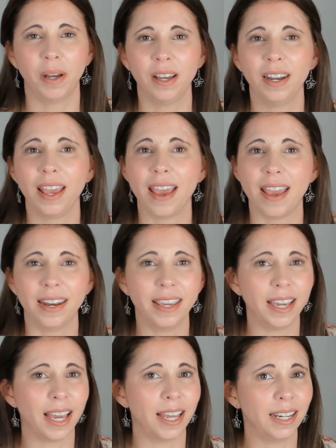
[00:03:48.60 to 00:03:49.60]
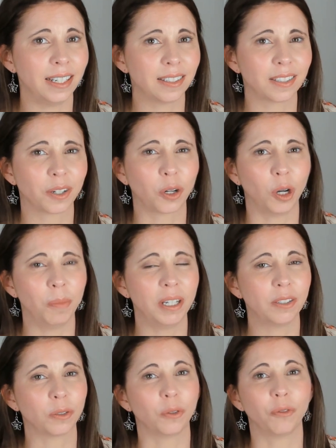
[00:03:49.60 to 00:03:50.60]
But any edits,
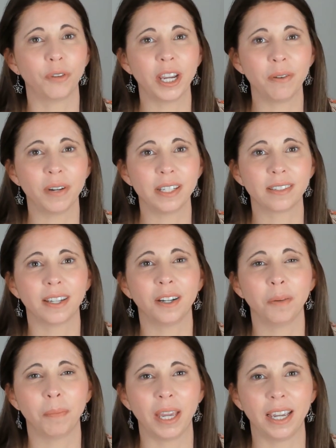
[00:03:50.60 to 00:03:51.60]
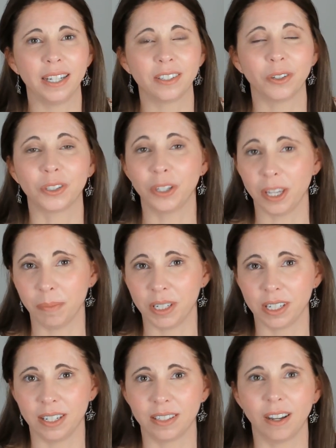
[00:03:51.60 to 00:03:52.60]
comments, or favorites that are made to
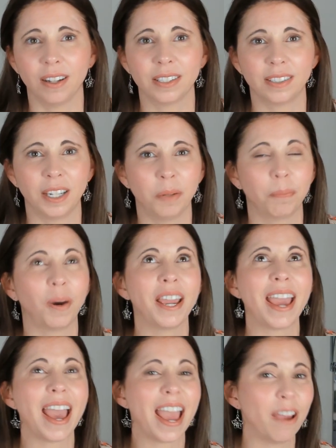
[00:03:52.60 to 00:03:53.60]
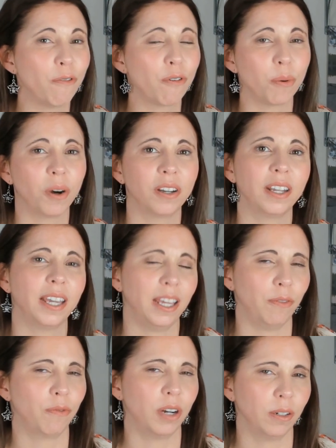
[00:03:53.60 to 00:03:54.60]
images are seen by everyone
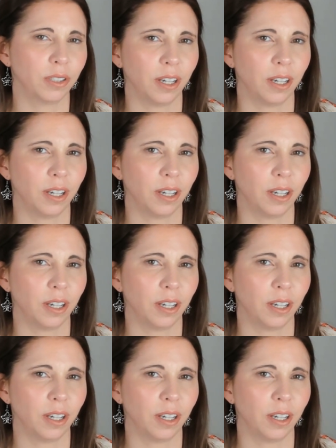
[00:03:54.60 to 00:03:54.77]
in real